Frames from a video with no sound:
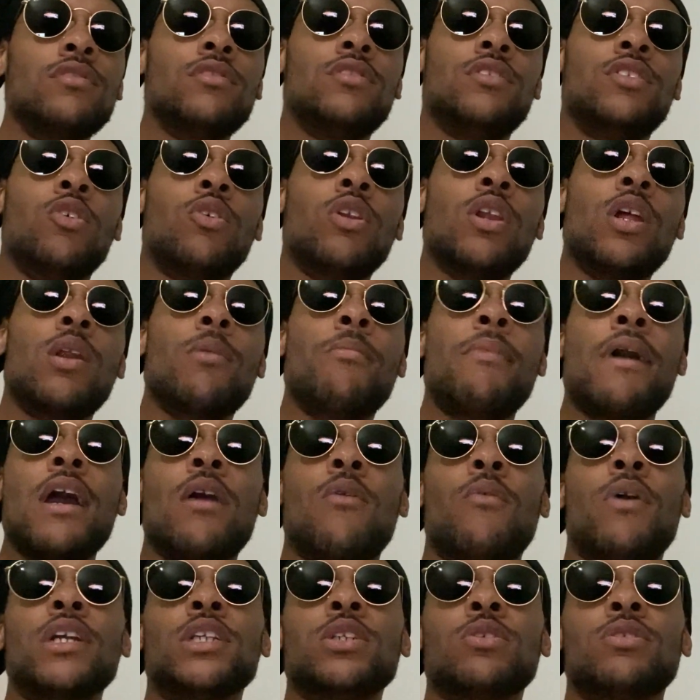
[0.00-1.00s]
Don't let anybody
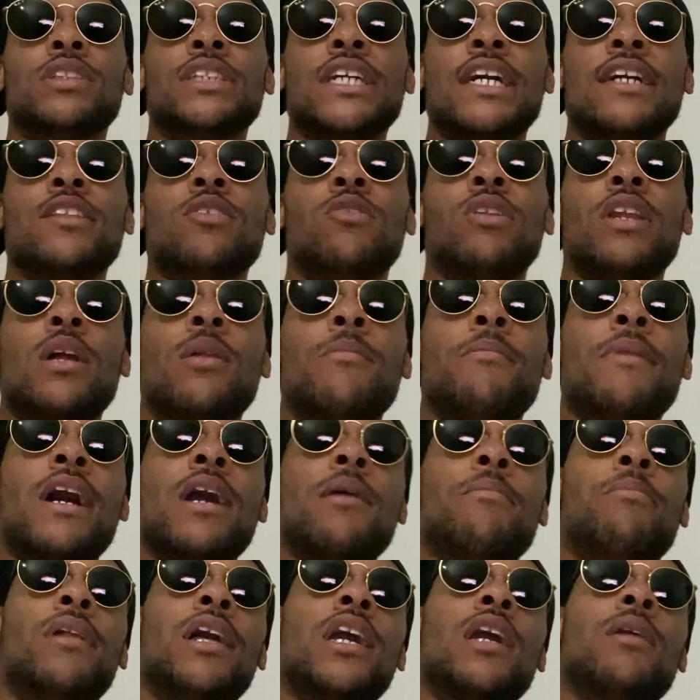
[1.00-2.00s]
waste your time. Don't let anybody
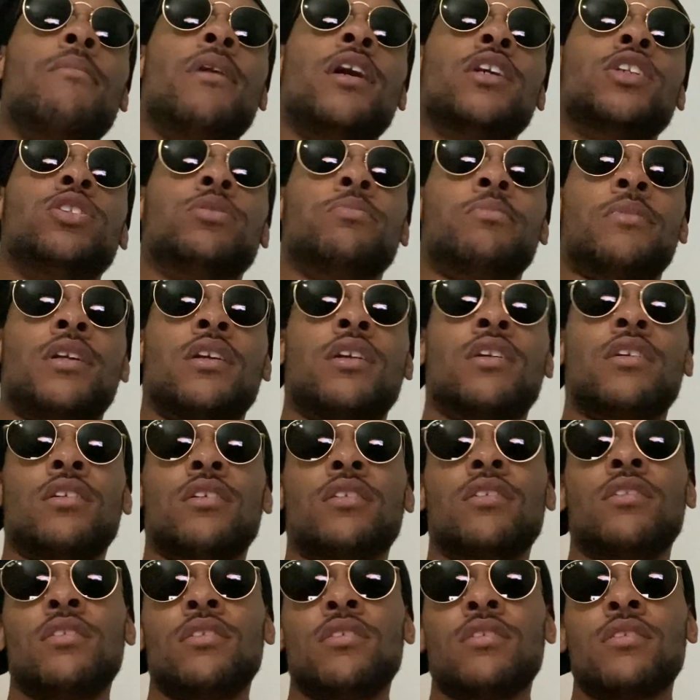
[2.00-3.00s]
play about you, man.
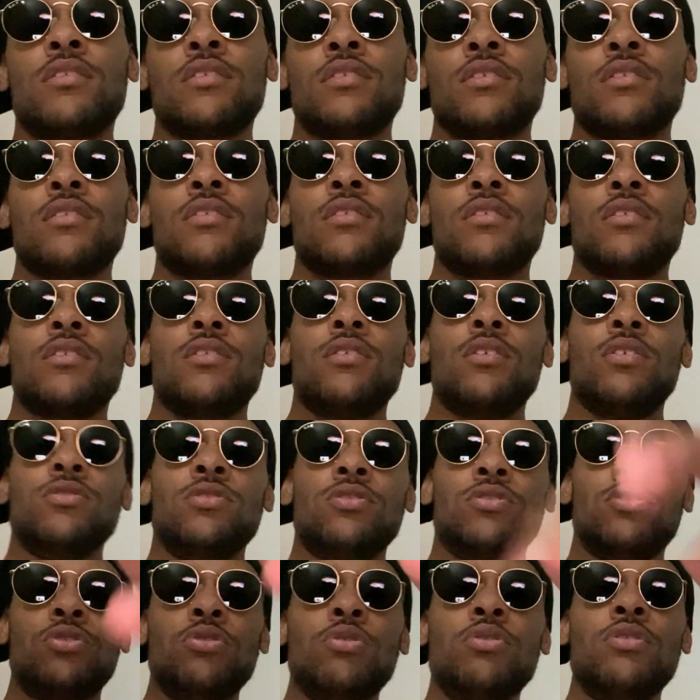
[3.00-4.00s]
Those are
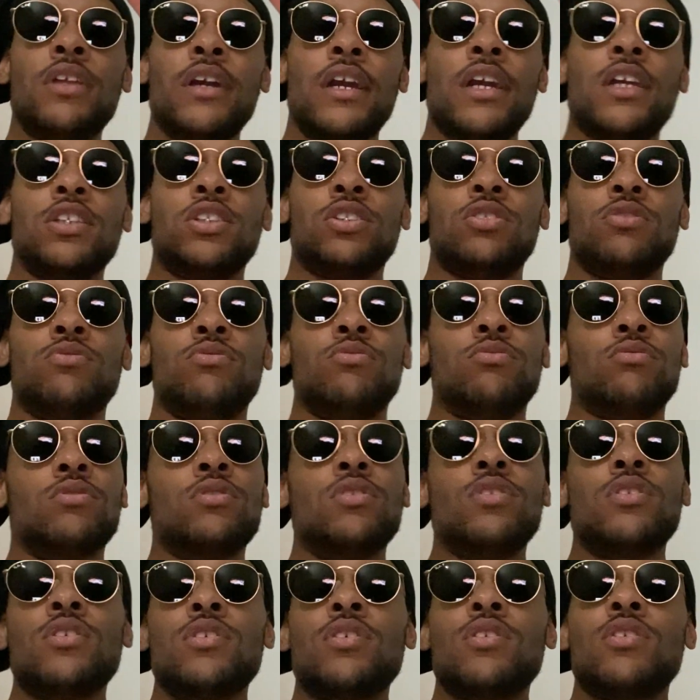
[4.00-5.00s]
two things you
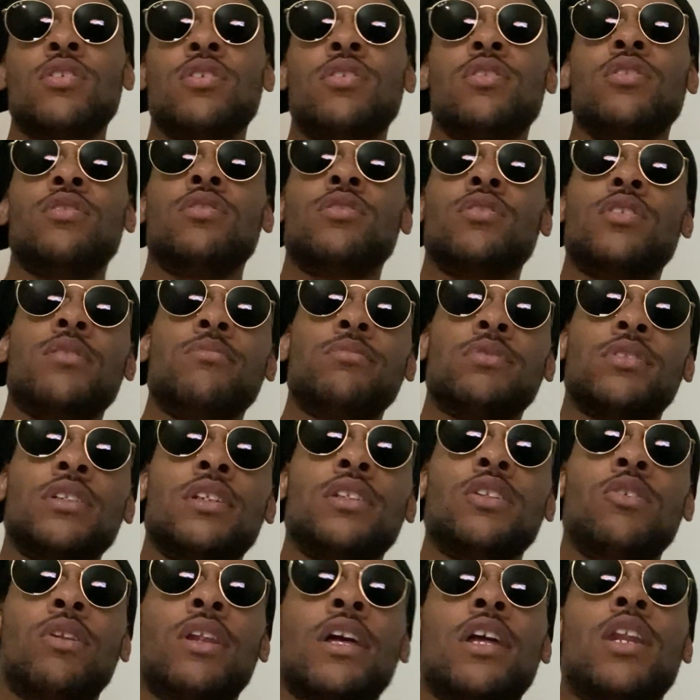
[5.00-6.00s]
know what I'm
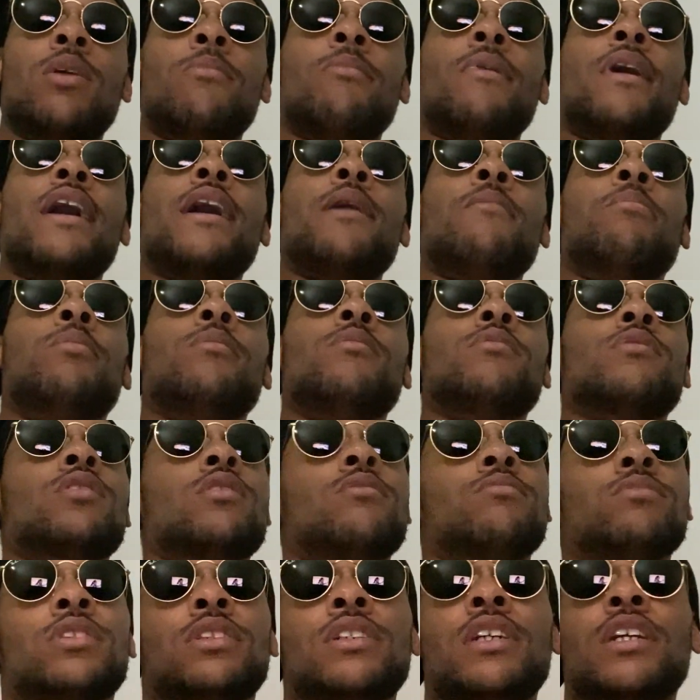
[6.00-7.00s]
saying? Don't let anybody, you know what
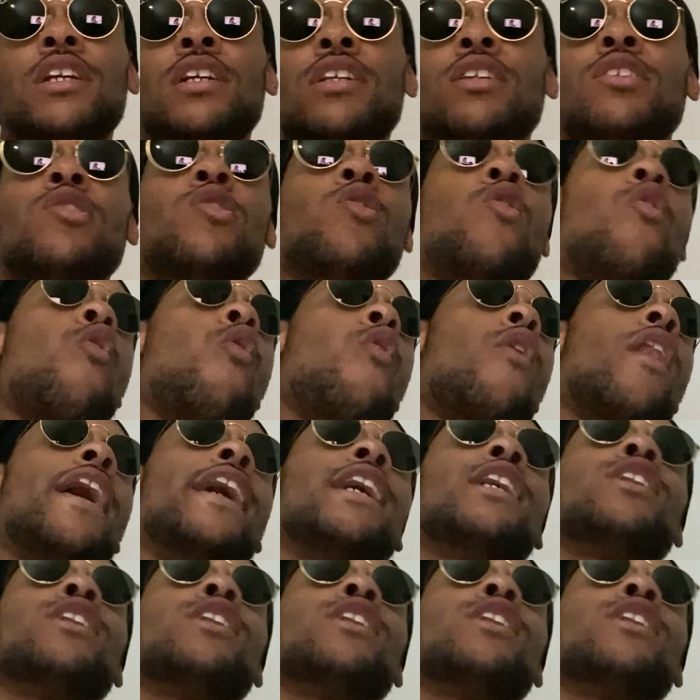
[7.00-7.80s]
I'm saying? You know, like,